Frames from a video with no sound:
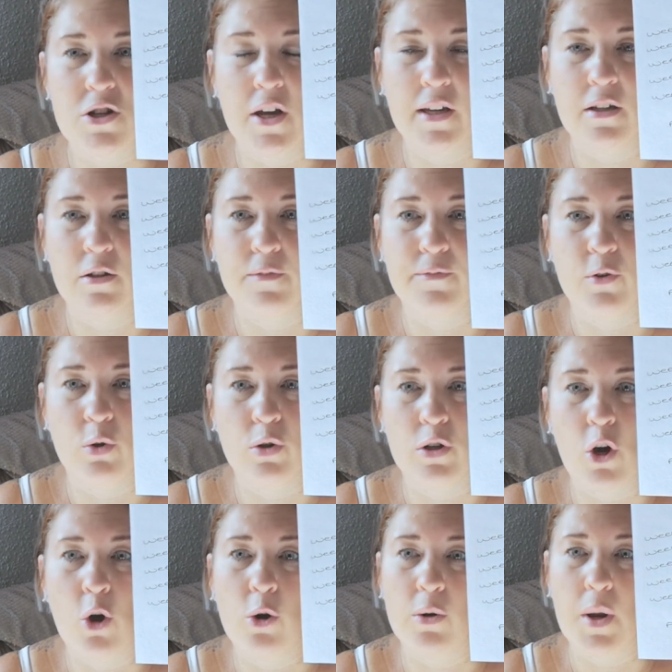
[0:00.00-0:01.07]
I can afford
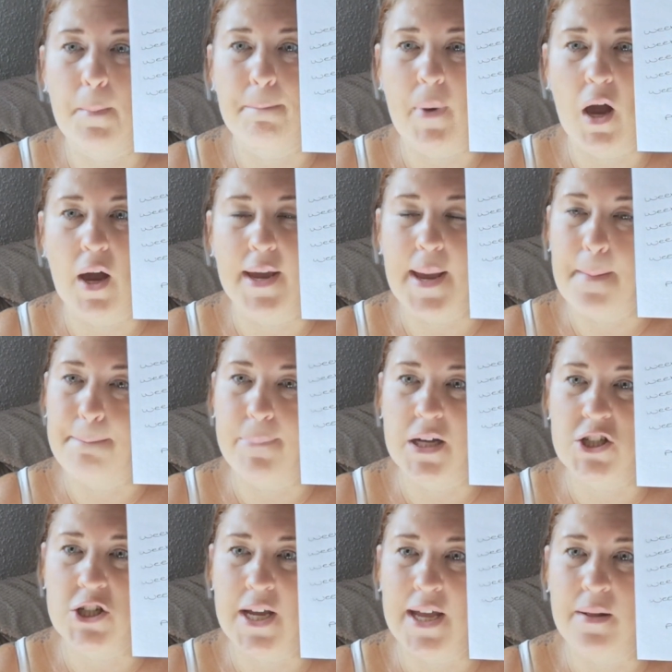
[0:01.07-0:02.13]
on my
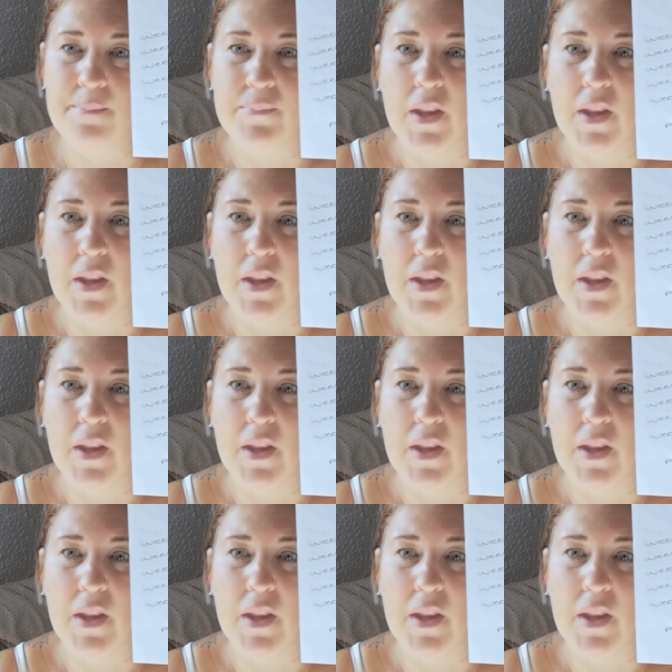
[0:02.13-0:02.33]
budget